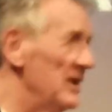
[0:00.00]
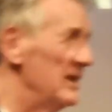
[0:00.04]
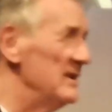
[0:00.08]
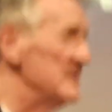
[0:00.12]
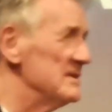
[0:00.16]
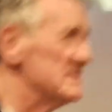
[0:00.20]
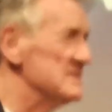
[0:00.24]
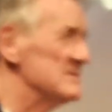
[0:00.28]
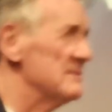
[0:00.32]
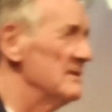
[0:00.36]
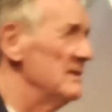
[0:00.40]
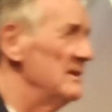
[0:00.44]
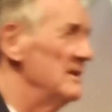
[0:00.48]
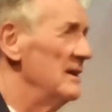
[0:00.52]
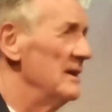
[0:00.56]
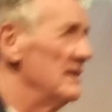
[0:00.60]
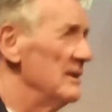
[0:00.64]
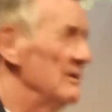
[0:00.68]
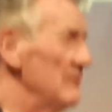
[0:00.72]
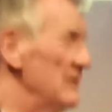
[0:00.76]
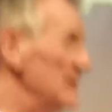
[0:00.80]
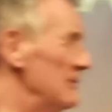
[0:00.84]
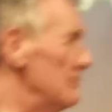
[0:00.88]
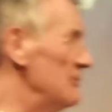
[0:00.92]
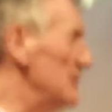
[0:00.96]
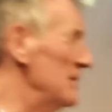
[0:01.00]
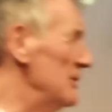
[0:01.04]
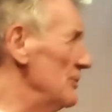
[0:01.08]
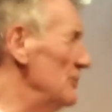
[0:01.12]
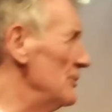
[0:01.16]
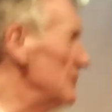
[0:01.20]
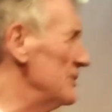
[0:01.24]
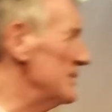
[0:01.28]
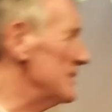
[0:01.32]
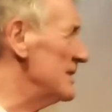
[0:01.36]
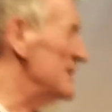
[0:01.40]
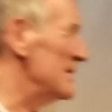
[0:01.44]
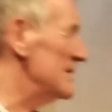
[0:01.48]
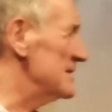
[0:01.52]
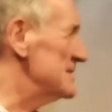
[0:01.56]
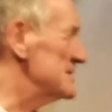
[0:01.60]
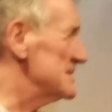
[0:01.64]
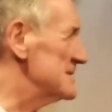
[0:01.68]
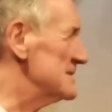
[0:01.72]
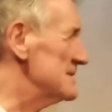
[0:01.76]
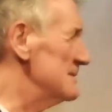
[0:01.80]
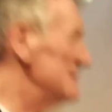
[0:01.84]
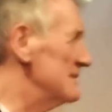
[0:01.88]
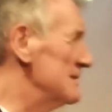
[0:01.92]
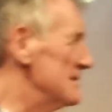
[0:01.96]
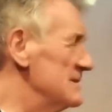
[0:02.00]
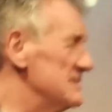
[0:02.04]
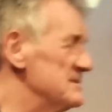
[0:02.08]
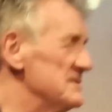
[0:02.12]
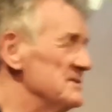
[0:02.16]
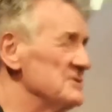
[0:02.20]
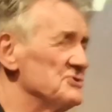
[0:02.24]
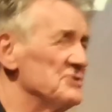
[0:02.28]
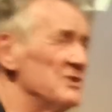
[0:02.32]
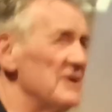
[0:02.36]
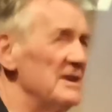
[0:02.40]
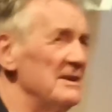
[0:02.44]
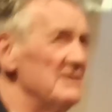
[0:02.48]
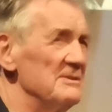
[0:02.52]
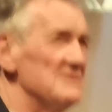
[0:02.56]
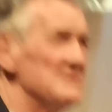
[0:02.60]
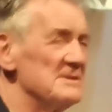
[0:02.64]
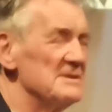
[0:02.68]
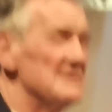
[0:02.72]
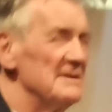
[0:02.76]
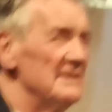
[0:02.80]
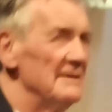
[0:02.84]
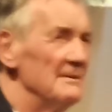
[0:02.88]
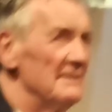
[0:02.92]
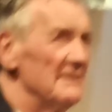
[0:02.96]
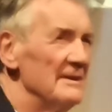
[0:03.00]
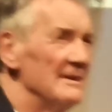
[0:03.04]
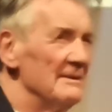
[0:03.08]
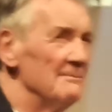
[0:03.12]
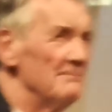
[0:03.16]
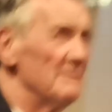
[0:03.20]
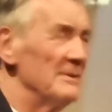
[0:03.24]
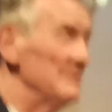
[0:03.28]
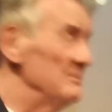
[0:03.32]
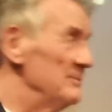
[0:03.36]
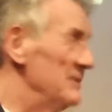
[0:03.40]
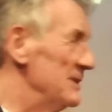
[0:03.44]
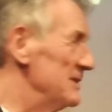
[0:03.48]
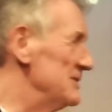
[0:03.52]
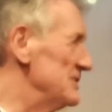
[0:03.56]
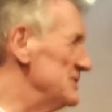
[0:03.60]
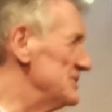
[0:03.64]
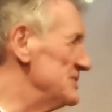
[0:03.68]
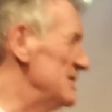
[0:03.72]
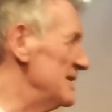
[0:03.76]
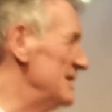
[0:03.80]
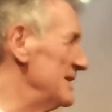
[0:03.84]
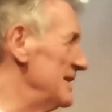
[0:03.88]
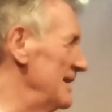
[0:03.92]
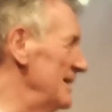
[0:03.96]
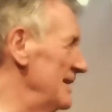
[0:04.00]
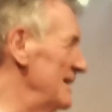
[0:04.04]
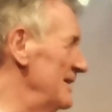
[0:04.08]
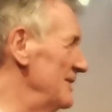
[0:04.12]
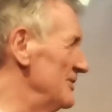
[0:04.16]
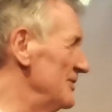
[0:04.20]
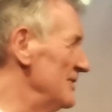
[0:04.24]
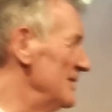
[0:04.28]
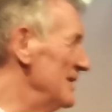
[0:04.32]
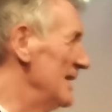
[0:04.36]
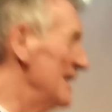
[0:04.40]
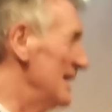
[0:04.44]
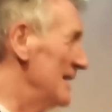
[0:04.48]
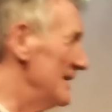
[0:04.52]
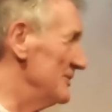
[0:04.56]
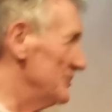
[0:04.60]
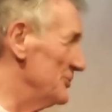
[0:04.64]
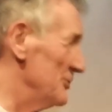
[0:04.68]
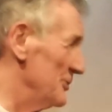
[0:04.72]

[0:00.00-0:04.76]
on the train, it's quite well organised. The train is built by the Chinese,